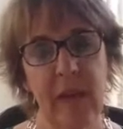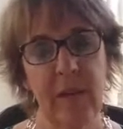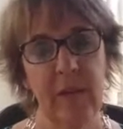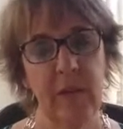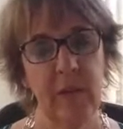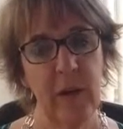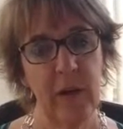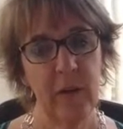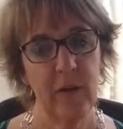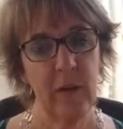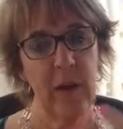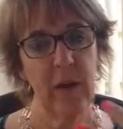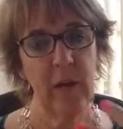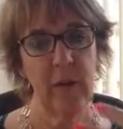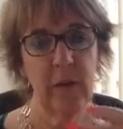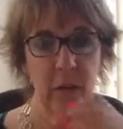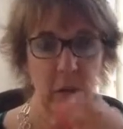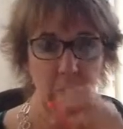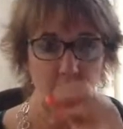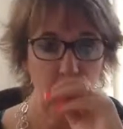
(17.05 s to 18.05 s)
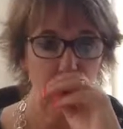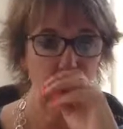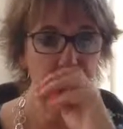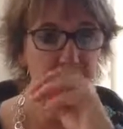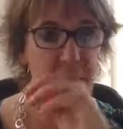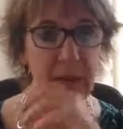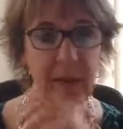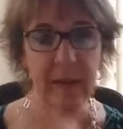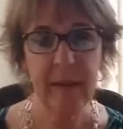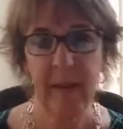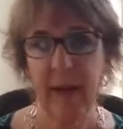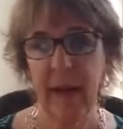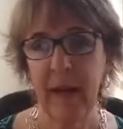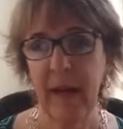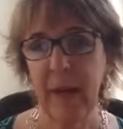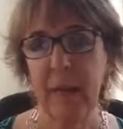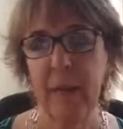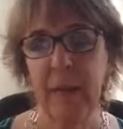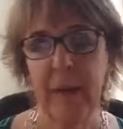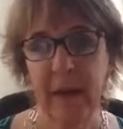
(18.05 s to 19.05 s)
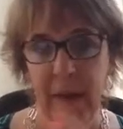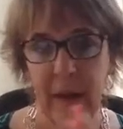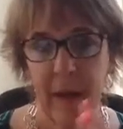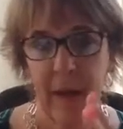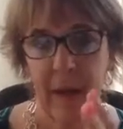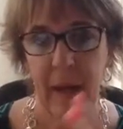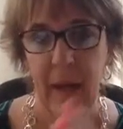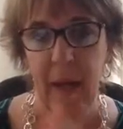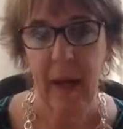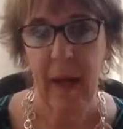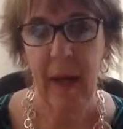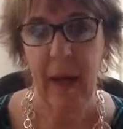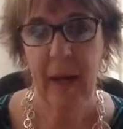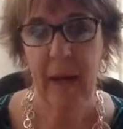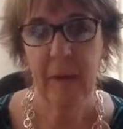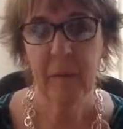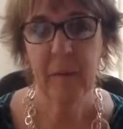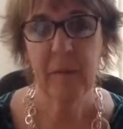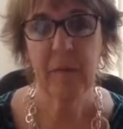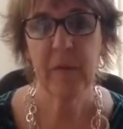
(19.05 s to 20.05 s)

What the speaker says: I try to do a quote of the day and